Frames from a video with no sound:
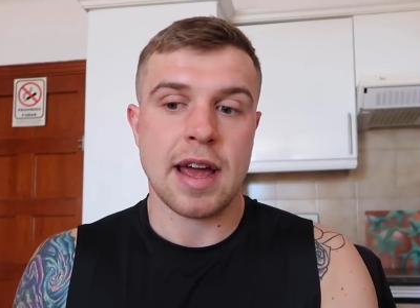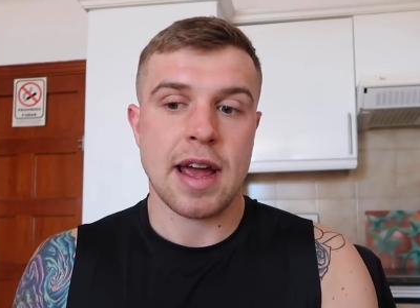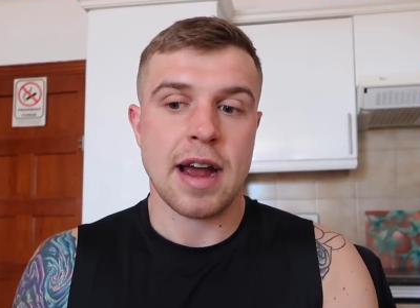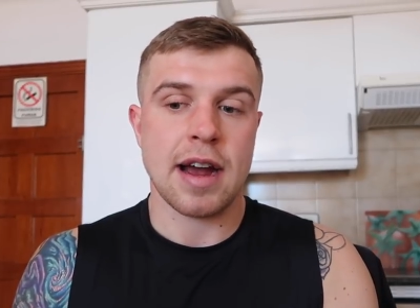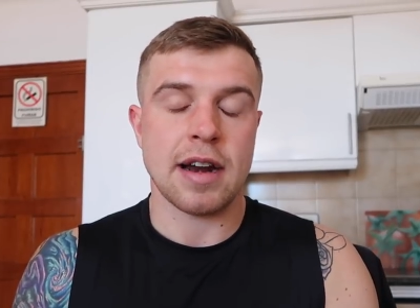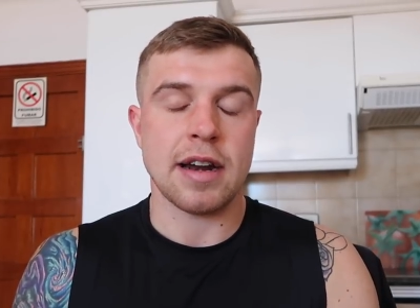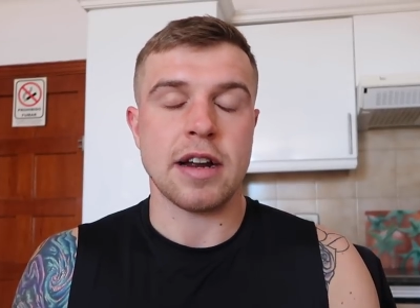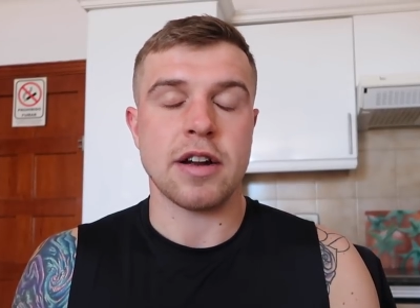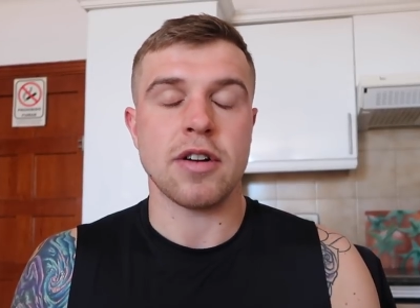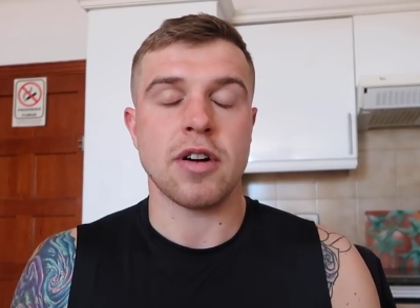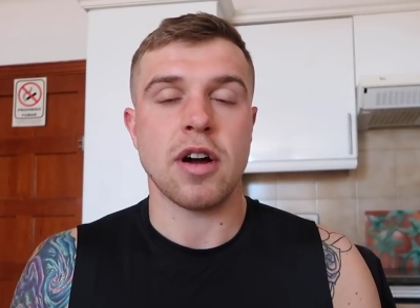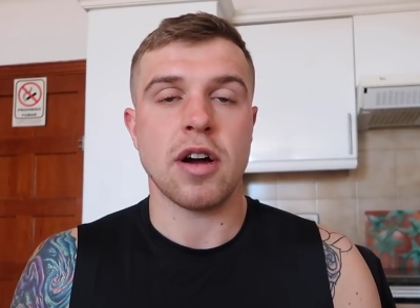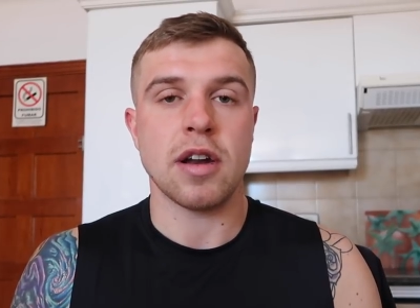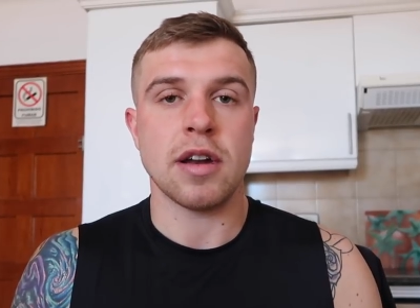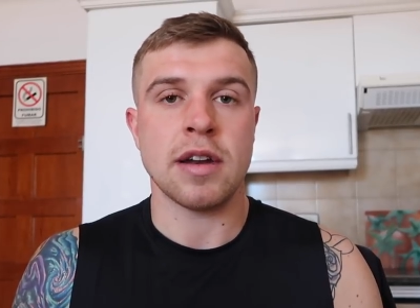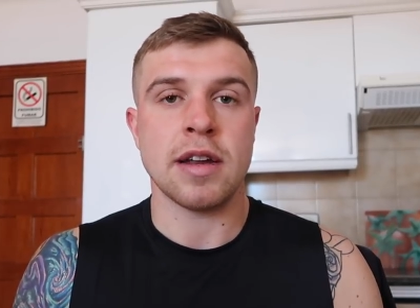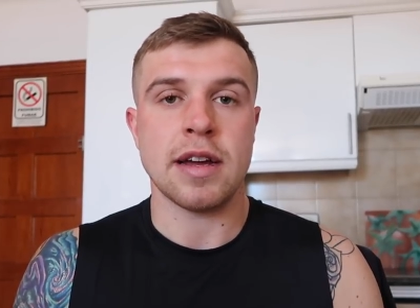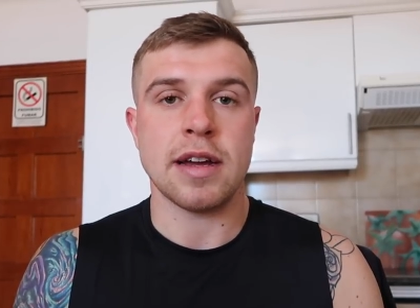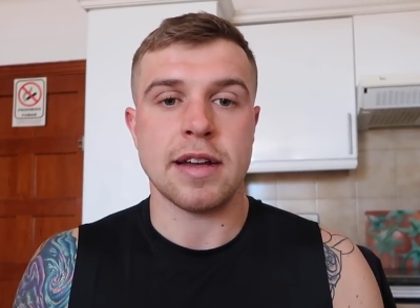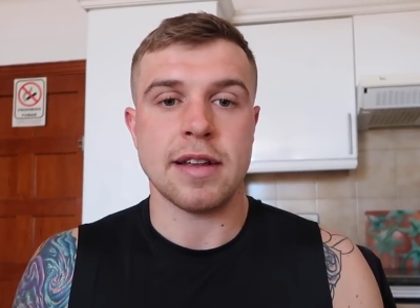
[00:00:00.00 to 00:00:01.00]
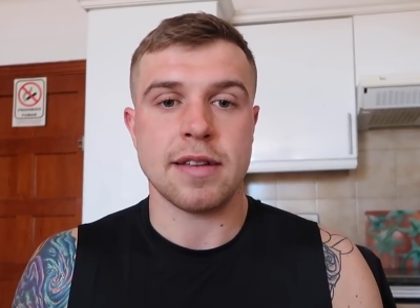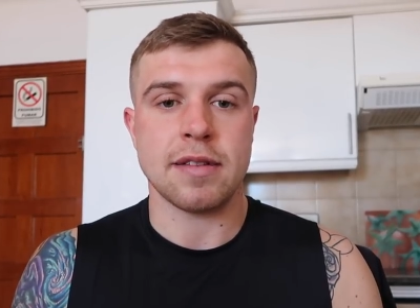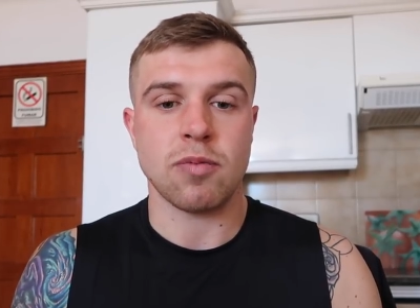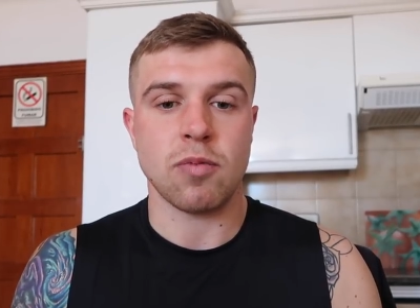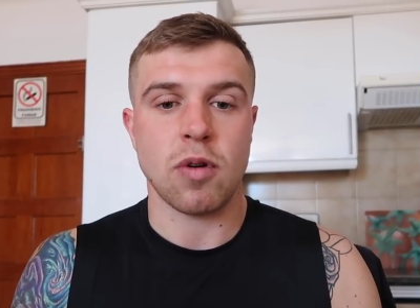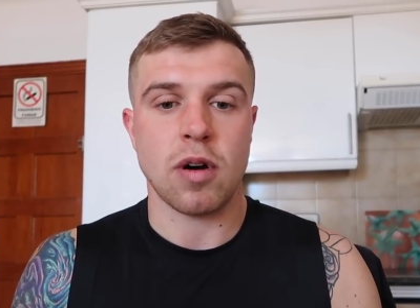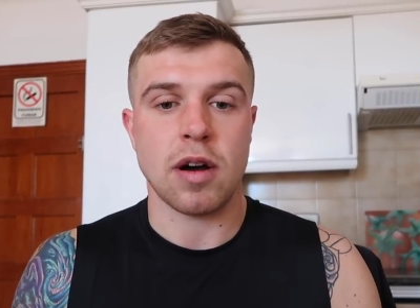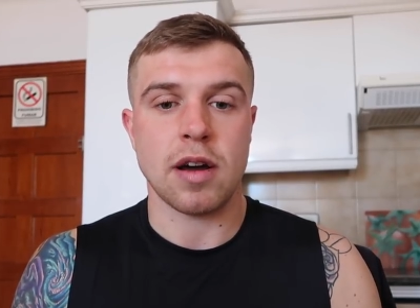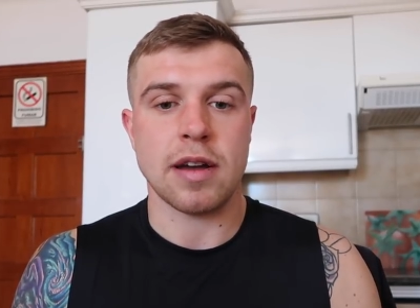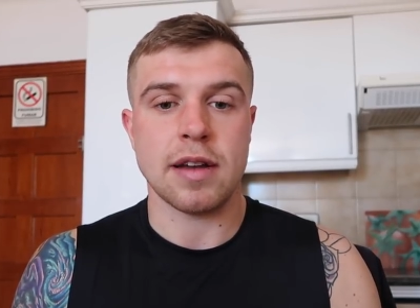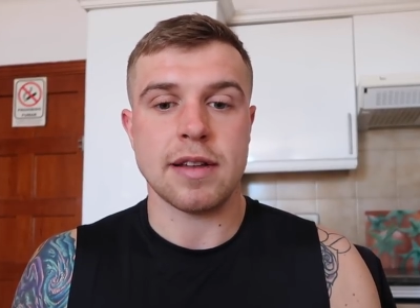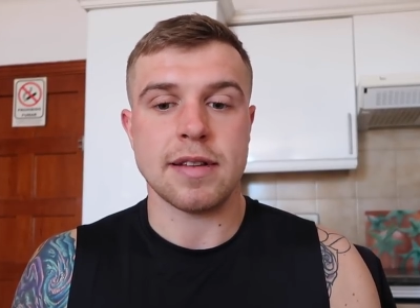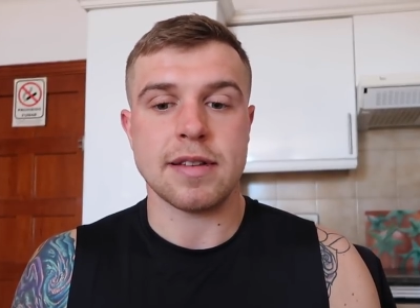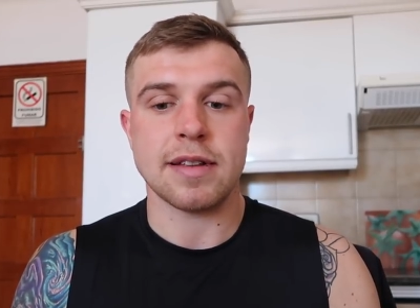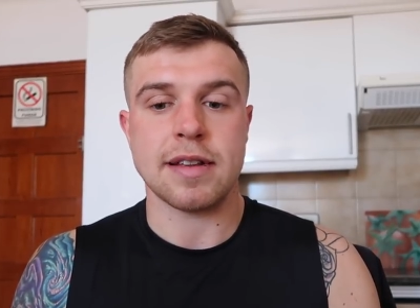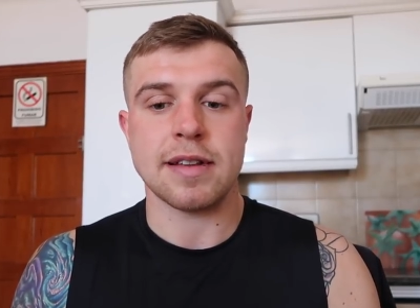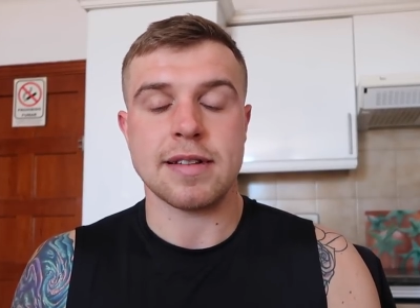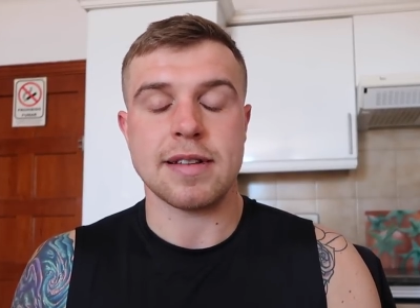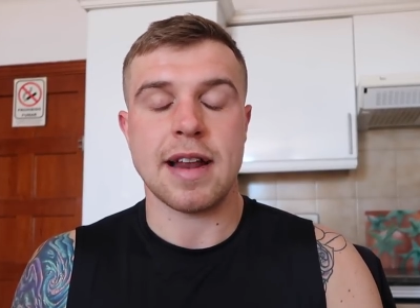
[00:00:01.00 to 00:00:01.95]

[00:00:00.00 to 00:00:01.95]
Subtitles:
earlier on is what is